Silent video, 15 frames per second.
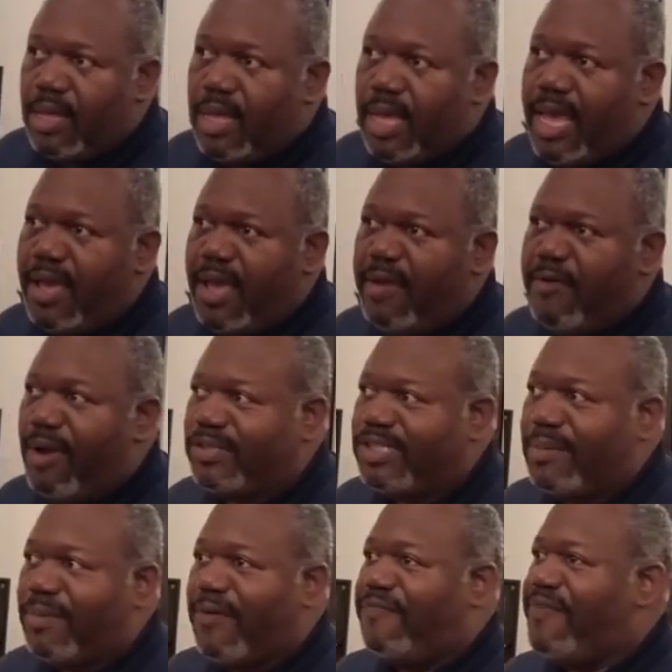He wrote
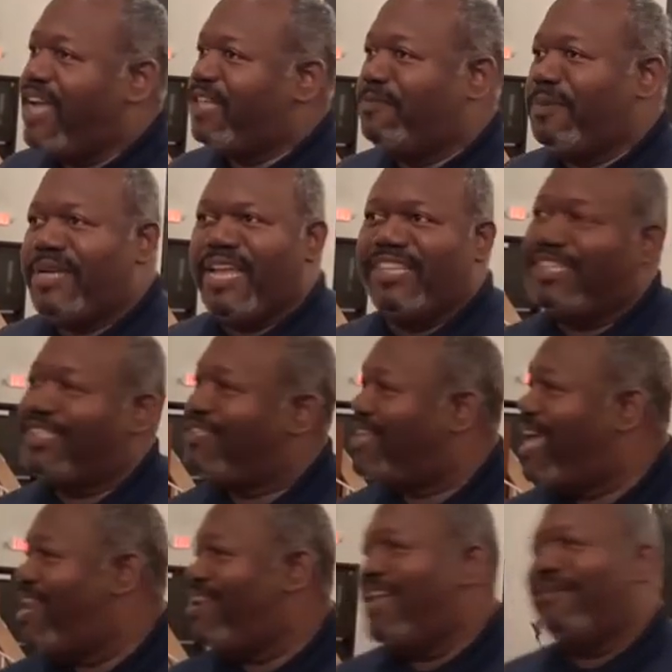something on Facebook
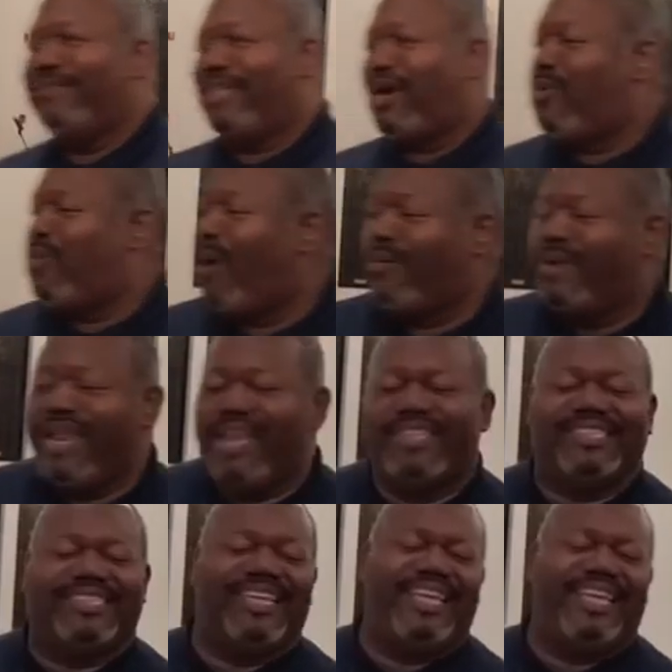that it was a quote that just